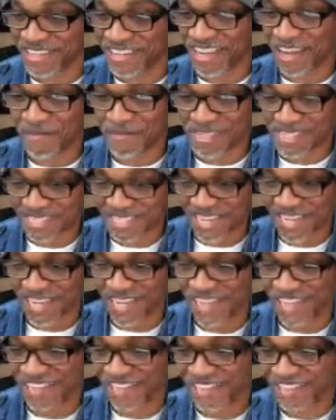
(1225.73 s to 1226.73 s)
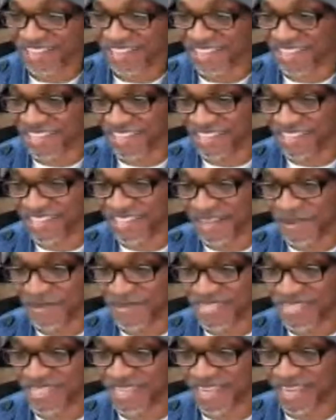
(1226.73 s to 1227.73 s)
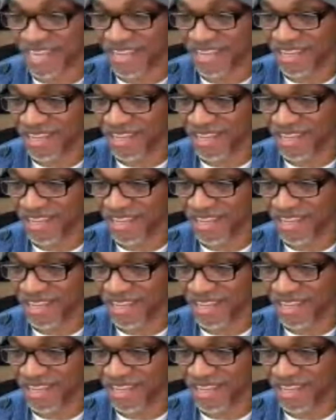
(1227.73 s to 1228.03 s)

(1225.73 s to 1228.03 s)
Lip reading: Namaste, Liz. Namaste.